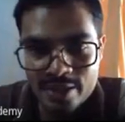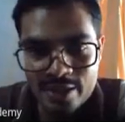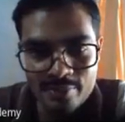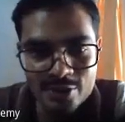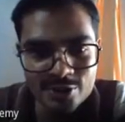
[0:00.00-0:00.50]

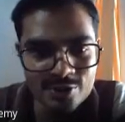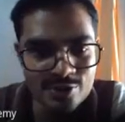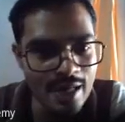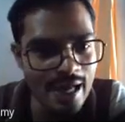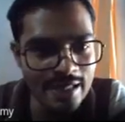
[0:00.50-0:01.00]
be able
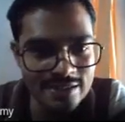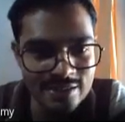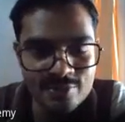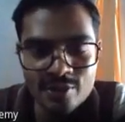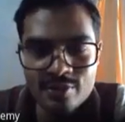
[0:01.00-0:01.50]
to add
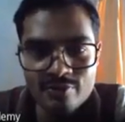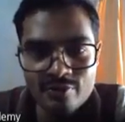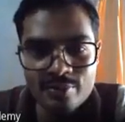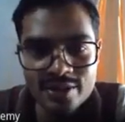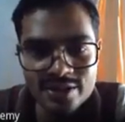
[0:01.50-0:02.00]
some new
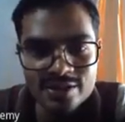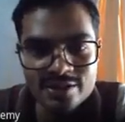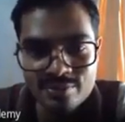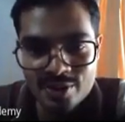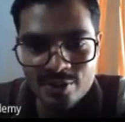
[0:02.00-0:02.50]

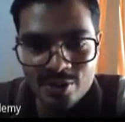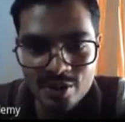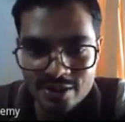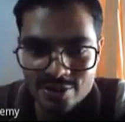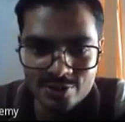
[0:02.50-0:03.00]
information, some new
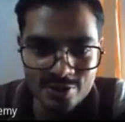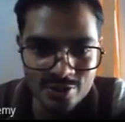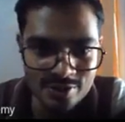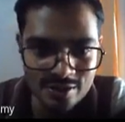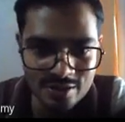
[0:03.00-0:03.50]
knowledge to
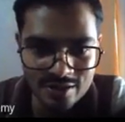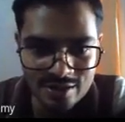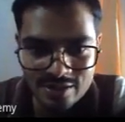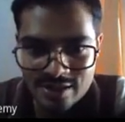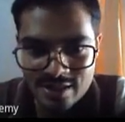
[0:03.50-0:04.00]
your
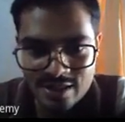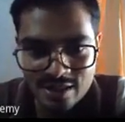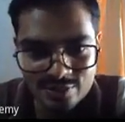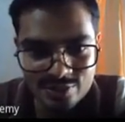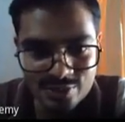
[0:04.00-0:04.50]

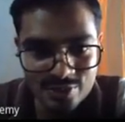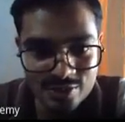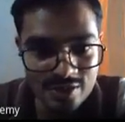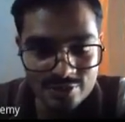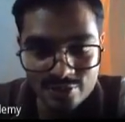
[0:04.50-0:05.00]
to
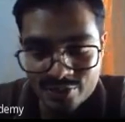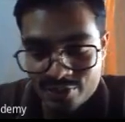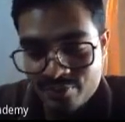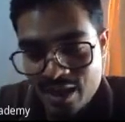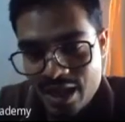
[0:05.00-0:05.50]
to
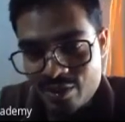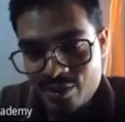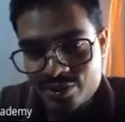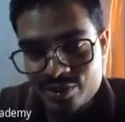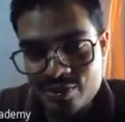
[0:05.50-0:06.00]
you, and
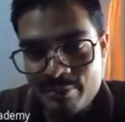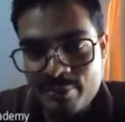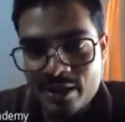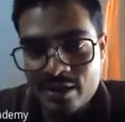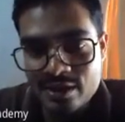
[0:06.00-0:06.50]
also
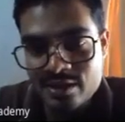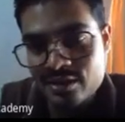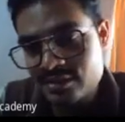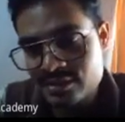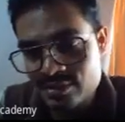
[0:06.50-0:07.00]
apart
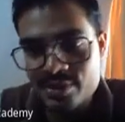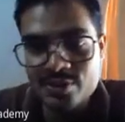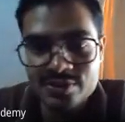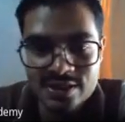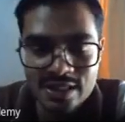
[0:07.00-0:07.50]
some
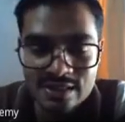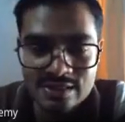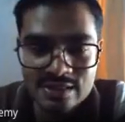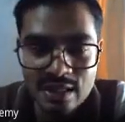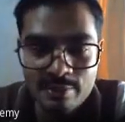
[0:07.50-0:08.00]
new
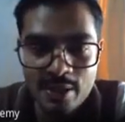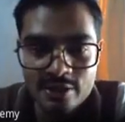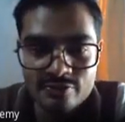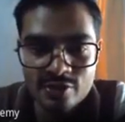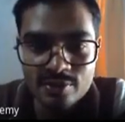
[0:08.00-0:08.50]
skills
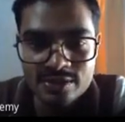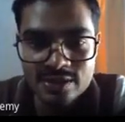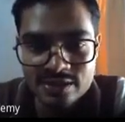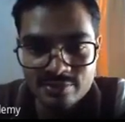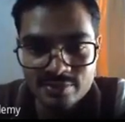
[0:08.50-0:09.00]
apart from
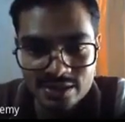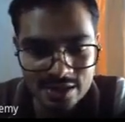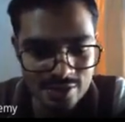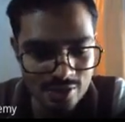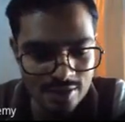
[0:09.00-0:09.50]
just the
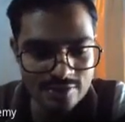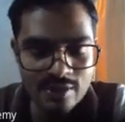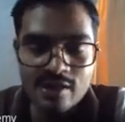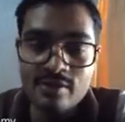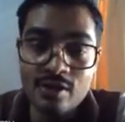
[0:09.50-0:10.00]
basic knowledge.
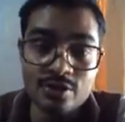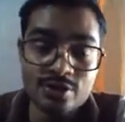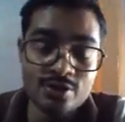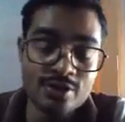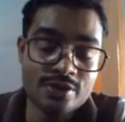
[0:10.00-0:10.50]
I am
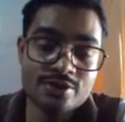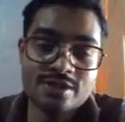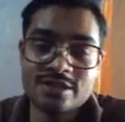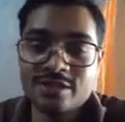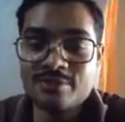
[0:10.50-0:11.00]
also going to
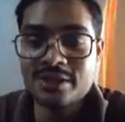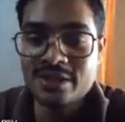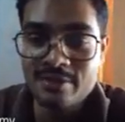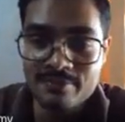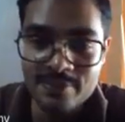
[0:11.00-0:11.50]
see some
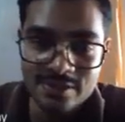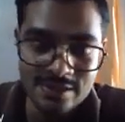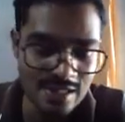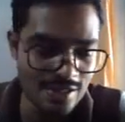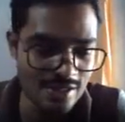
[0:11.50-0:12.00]

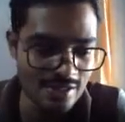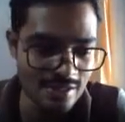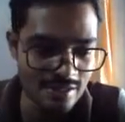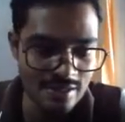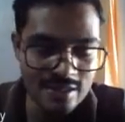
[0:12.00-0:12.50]
examples
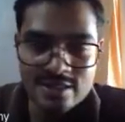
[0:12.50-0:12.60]
and